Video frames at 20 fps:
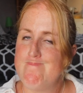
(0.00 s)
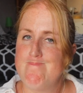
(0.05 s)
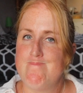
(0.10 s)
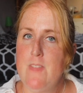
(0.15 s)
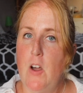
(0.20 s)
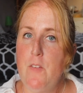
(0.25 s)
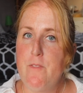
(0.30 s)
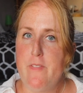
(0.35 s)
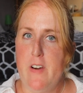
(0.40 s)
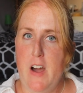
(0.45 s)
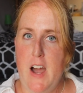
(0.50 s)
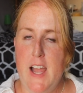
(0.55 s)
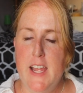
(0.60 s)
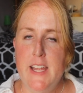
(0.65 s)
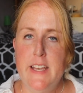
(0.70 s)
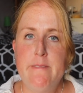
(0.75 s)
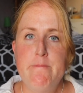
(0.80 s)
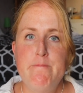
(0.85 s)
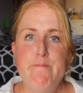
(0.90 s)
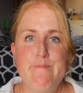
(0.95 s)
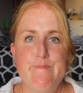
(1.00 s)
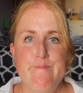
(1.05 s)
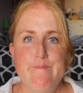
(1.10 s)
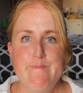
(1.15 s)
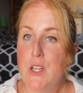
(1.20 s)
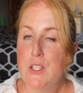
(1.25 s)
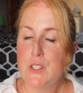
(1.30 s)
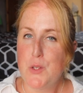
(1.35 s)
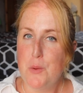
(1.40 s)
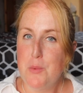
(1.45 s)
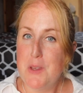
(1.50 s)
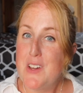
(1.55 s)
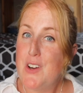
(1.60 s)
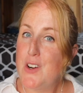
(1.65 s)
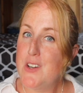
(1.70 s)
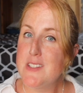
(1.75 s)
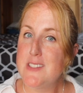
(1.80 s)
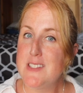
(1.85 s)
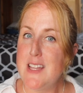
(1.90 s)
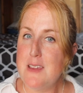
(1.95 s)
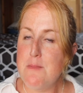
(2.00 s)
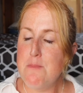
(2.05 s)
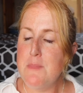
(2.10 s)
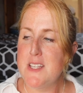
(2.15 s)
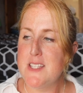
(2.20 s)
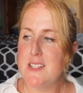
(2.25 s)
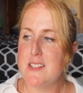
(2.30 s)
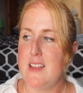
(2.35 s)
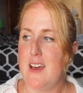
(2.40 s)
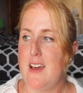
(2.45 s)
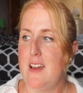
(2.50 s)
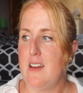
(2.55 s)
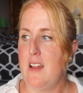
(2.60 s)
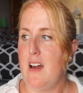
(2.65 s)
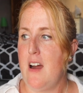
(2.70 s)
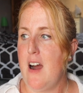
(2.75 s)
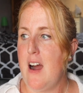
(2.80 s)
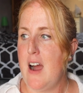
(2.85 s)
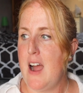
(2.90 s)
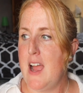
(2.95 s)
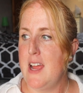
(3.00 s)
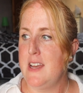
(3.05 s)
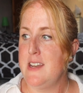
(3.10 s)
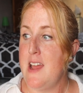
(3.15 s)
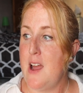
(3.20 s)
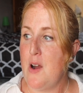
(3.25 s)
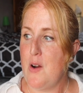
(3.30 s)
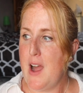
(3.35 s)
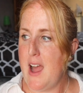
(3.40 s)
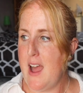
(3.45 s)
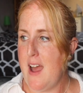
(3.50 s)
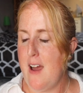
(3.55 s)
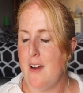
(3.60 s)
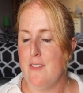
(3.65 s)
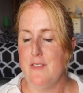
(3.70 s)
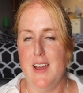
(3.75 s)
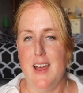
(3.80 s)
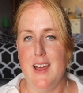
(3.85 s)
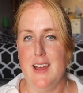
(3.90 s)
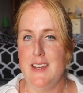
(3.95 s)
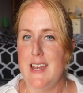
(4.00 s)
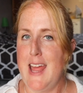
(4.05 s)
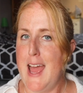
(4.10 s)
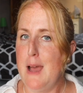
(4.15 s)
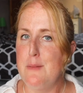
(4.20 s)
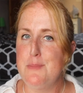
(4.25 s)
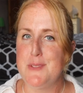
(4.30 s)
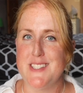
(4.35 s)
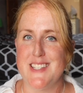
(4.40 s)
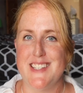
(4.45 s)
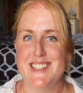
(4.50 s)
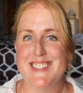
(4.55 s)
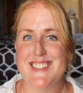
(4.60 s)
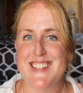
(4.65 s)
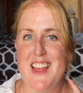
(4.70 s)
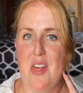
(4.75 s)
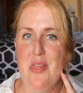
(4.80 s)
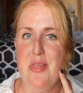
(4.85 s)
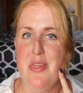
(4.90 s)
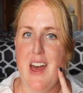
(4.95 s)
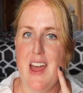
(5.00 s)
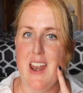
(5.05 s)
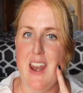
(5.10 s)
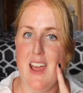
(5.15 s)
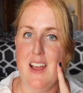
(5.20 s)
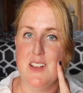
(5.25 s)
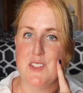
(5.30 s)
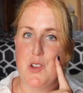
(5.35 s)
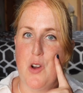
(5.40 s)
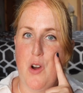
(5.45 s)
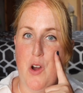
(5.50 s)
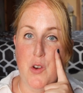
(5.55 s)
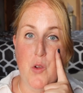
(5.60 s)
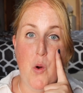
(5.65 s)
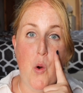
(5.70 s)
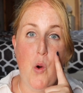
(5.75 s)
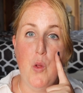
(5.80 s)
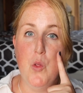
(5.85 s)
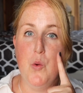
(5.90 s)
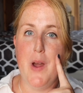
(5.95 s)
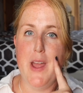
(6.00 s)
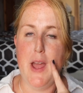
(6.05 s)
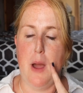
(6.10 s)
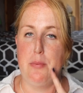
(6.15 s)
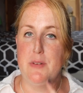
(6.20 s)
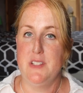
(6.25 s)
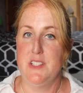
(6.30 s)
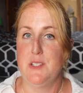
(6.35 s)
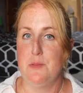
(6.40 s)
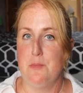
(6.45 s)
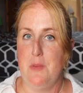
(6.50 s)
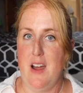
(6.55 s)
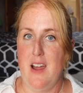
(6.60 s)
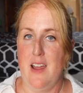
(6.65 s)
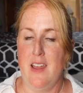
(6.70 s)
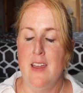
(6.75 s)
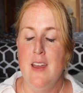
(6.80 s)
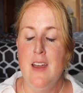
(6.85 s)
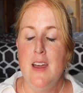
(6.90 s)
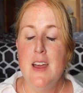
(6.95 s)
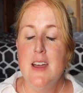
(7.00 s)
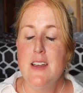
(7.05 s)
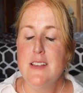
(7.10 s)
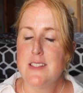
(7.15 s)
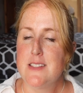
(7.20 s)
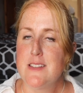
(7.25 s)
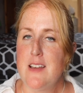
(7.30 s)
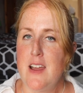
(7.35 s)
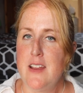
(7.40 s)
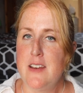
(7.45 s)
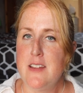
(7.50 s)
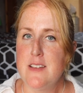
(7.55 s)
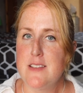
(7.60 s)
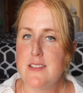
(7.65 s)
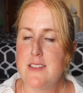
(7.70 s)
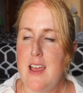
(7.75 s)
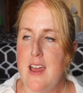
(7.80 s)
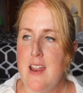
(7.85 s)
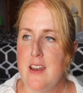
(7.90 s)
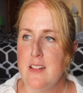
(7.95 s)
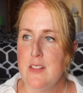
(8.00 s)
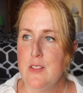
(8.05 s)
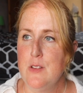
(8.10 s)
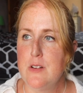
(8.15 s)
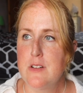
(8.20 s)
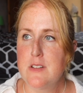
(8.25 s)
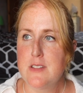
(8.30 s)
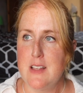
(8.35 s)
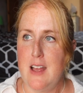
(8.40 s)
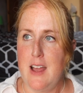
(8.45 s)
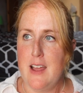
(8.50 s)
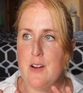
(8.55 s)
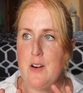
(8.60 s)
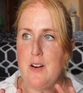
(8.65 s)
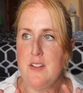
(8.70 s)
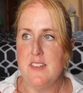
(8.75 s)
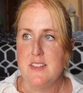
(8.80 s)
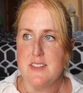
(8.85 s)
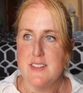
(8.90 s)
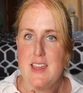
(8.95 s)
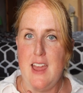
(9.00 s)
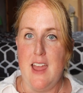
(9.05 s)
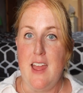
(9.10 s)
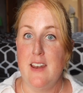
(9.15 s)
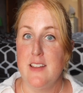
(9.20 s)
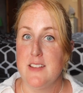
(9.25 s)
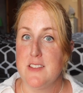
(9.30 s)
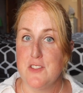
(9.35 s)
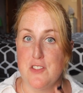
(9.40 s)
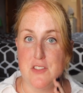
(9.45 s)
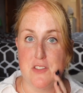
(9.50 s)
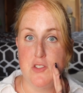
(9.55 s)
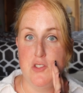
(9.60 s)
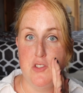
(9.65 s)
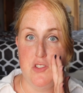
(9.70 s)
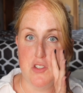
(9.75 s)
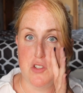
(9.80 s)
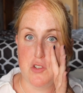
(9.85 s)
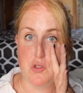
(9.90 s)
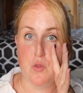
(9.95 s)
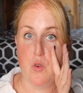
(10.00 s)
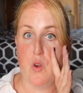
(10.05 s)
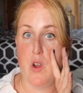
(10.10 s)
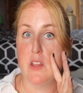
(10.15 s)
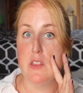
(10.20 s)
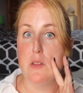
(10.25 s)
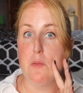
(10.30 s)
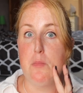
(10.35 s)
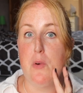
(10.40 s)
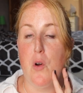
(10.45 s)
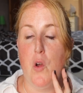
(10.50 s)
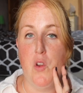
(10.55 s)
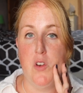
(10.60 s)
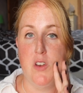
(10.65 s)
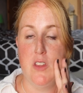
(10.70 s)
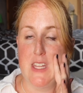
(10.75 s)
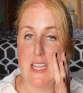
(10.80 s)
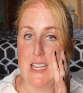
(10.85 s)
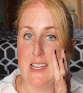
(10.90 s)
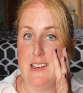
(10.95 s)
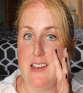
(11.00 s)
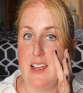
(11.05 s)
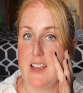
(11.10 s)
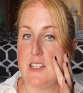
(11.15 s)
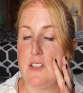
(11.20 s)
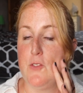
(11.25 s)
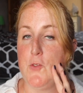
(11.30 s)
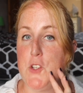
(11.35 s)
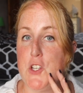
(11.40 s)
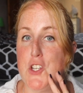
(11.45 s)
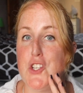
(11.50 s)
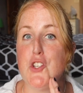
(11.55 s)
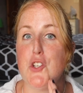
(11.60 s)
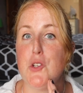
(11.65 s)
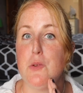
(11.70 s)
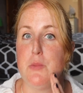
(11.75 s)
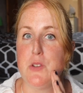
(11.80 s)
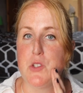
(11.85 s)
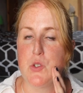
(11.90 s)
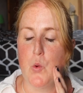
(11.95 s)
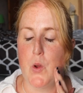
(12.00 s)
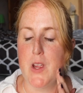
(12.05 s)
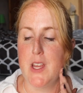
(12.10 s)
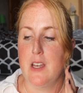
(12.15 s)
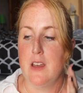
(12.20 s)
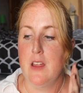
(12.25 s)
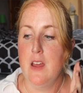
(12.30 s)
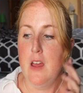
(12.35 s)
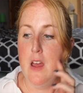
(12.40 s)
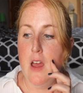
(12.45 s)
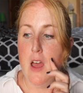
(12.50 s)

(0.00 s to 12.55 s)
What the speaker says: Not fine. So because they missed that, I now have an abscess that has gone all the way up into my sinus, and it looks like on the scan it's just destroyed the bone and the connective tissue between